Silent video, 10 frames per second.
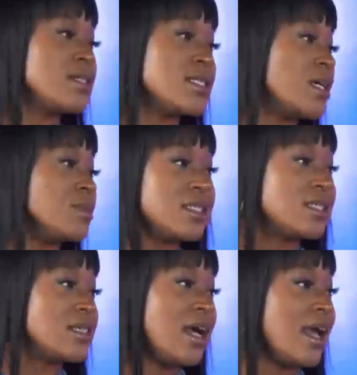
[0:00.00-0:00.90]
to tell me.
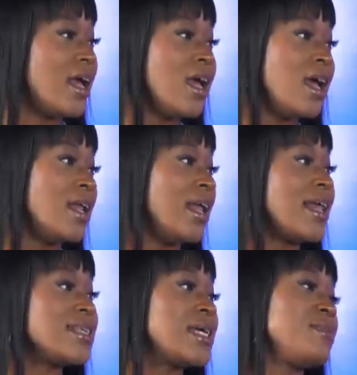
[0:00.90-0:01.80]
I, okay. Like
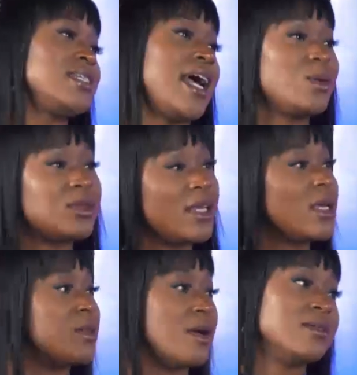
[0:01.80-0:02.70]
that's how much I don't
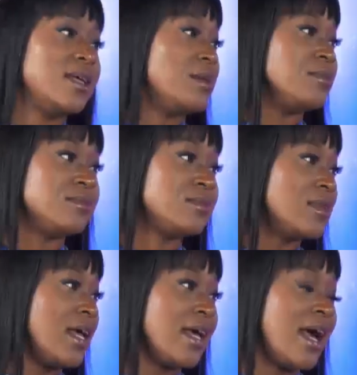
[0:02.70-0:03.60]
think about him.
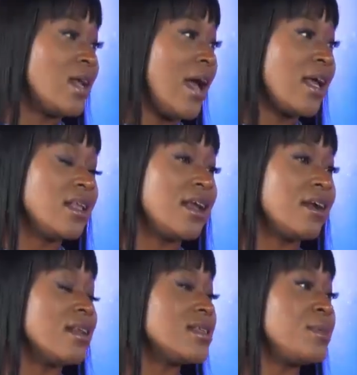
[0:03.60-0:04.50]
Like I, I could
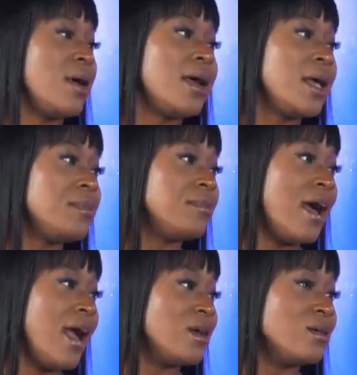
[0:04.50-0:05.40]
care less about him.
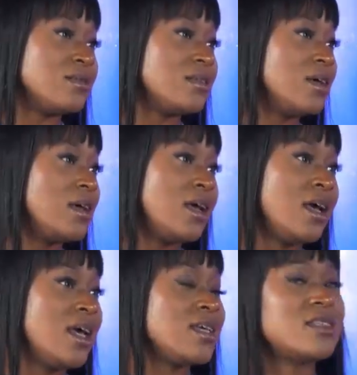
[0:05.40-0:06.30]
I don't.
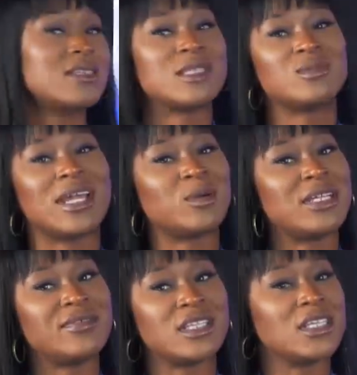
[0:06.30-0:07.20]
He's not someone I
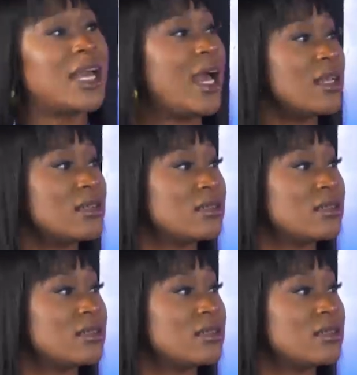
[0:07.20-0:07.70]
would even look at